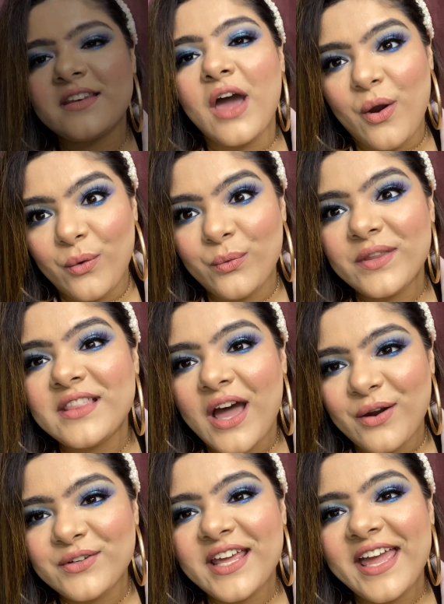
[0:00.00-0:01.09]
Now
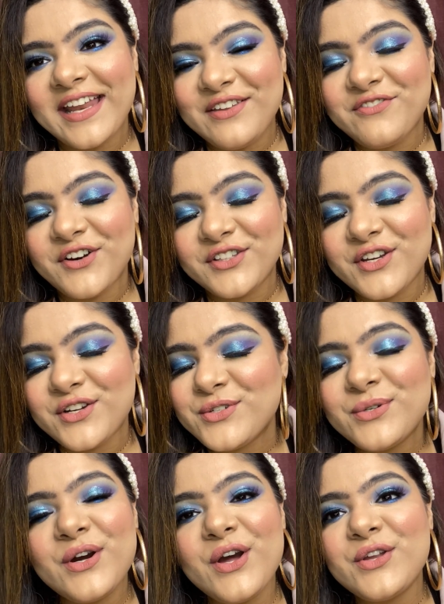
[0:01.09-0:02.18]
without any further
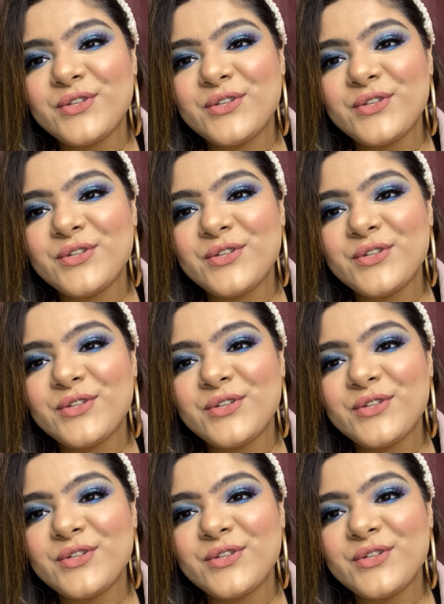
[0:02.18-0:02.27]
ado,